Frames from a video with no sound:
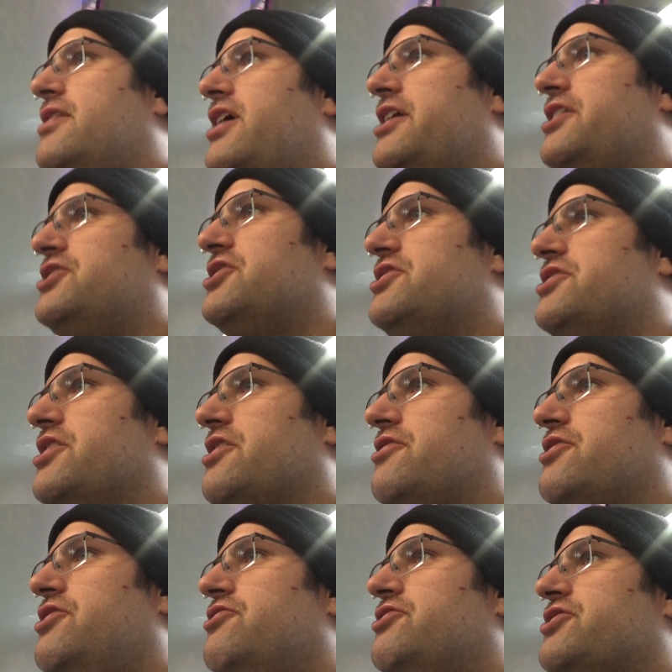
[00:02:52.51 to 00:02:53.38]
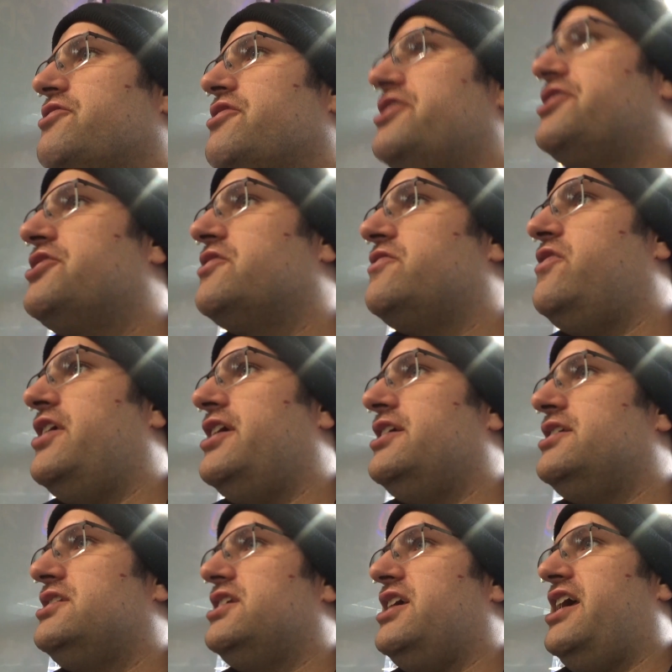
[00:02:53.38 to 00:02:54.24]
like just their user
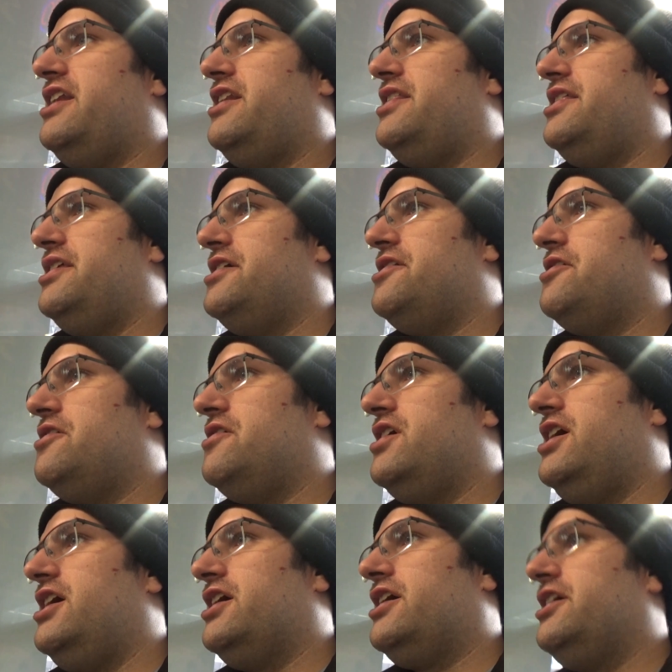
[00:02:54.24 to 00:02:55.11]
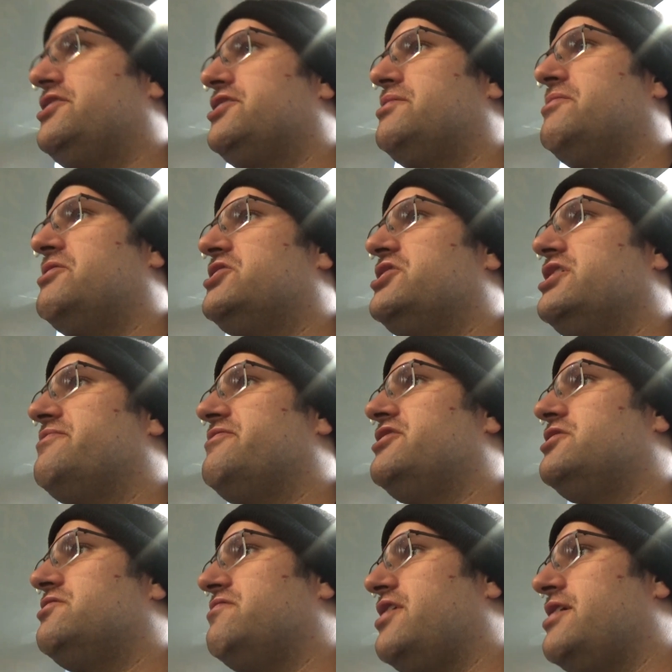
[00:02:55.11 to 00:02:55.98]
interface and their customer
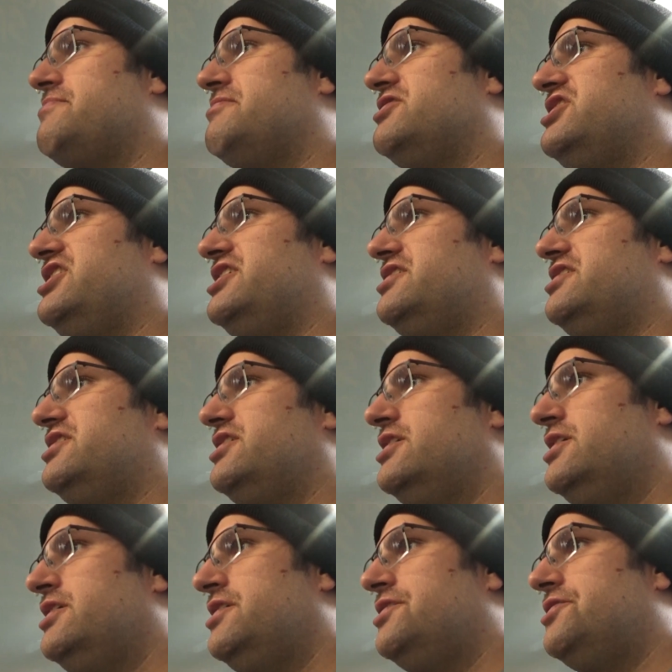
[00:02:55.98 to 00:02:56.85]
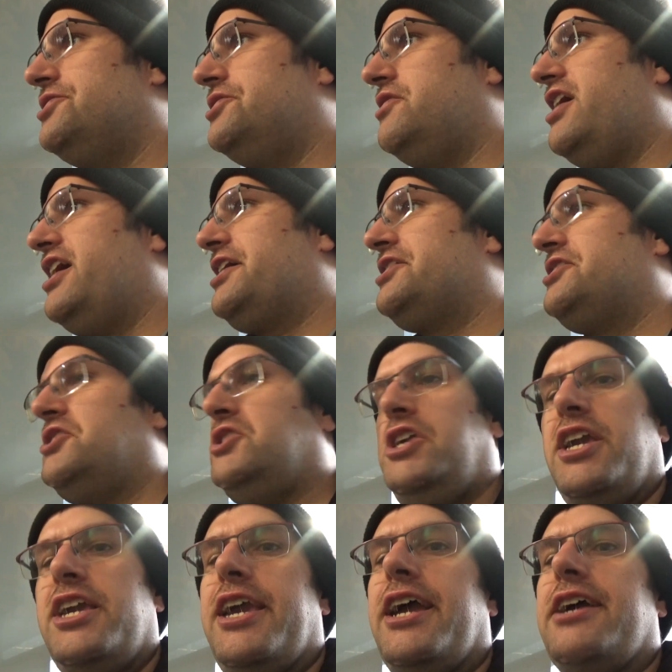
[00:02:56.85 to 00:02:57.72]
service represents, who
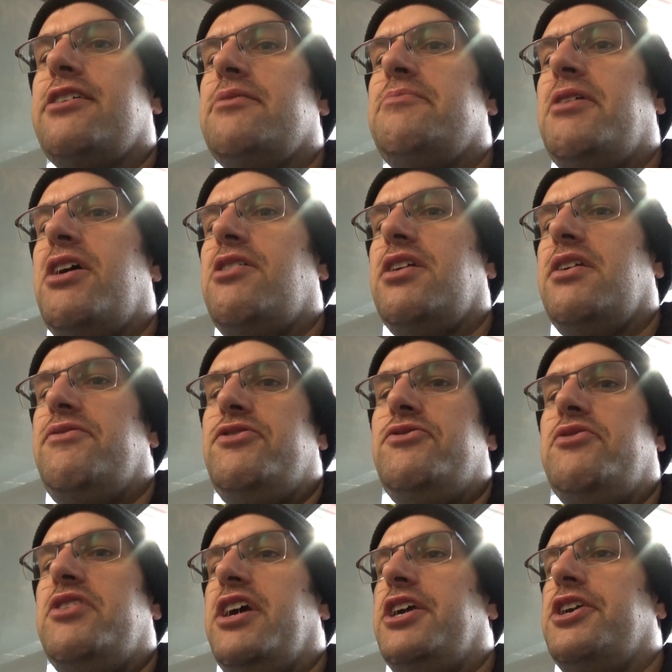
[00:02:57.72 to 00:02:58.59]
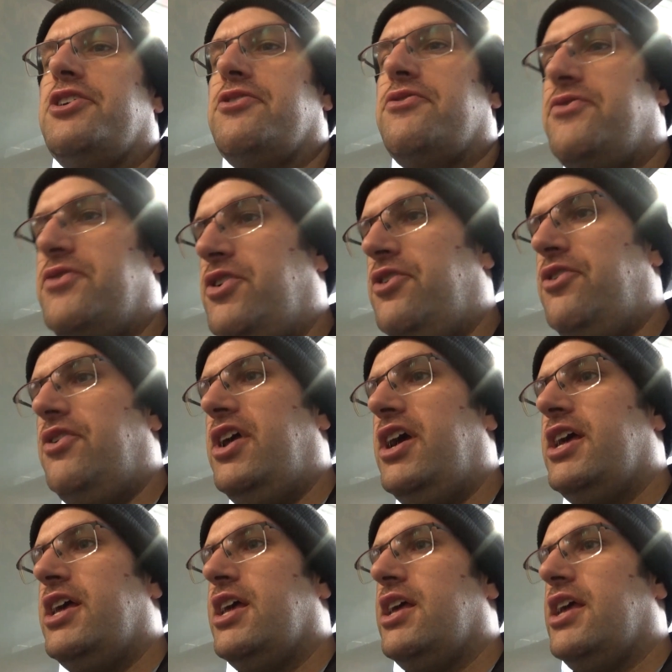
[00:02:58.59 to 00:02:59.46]
actually care about if you get your food
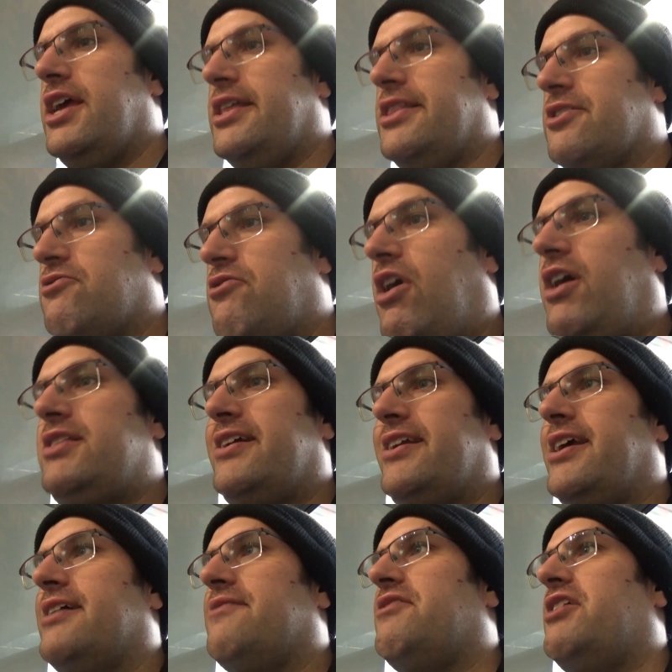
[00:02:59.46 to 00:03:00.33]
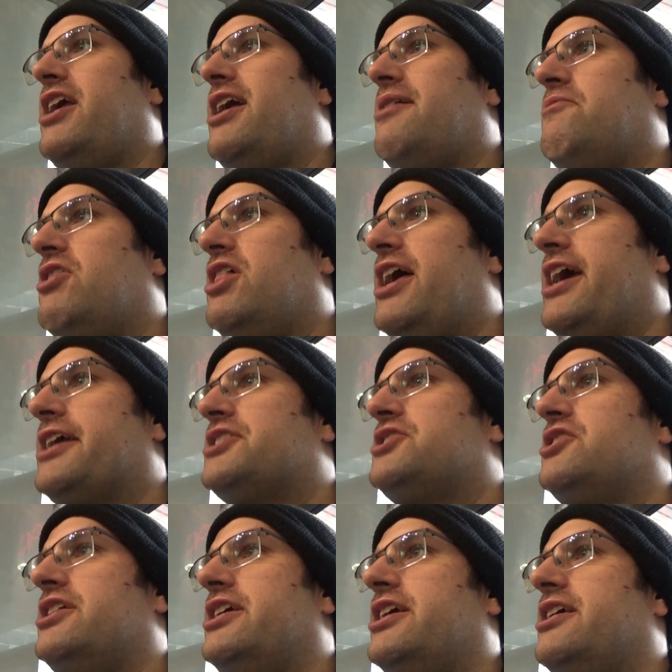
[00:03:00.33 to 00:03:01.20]
and the quality of it, and will
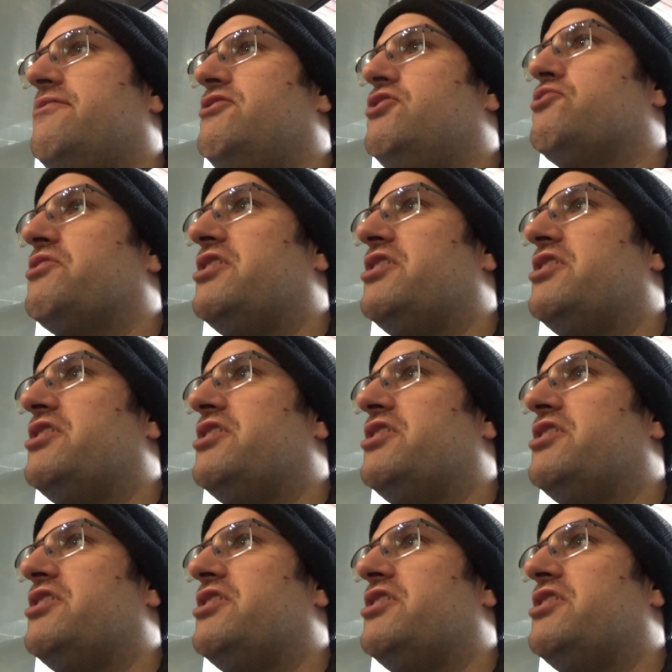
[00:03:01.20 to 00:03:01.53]
actually give you